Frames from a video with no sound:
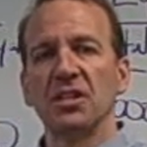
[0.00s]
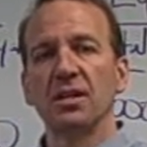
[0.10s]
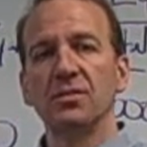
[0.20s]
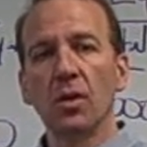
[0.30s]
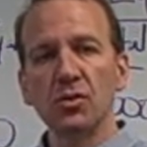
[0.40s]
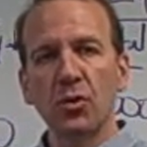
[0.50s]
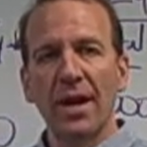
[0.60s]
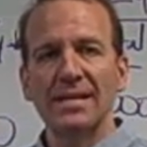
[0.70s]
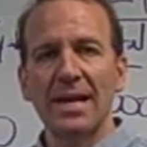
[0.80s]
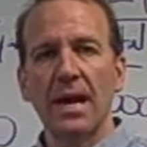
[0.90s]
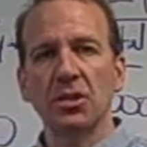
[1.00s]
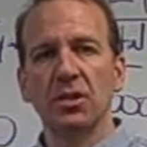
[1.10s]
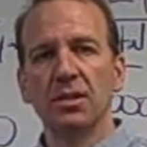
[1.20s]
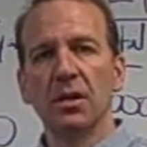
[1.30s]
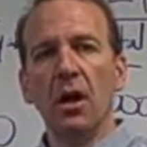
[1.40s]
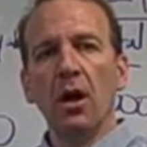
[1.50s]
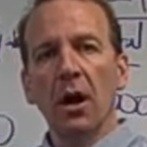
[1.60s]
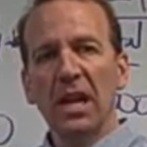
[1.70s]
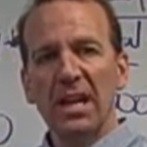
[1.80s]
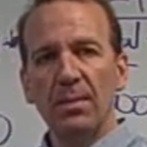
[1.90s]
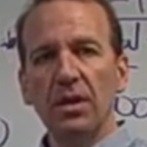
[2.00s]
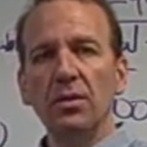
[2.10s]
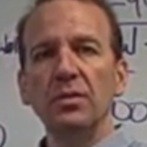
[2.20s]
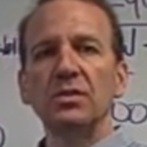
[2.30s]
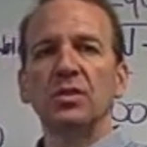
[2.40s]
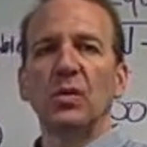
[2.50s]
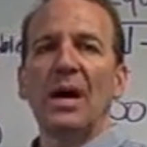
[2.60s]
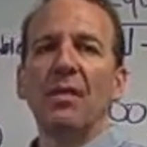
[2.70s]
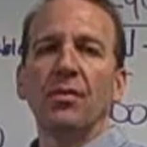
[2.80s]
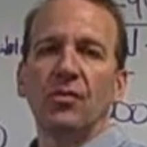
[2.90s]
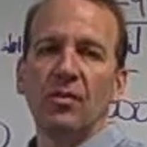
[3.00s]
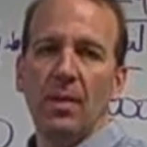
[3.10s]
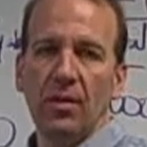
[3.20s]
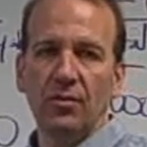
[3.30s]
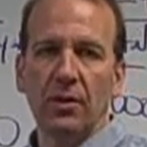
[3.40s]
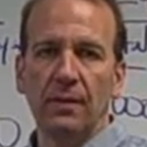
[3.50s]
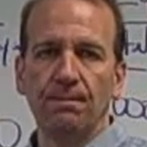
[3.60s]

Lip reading: because those transactions are going to be used throughout the semester.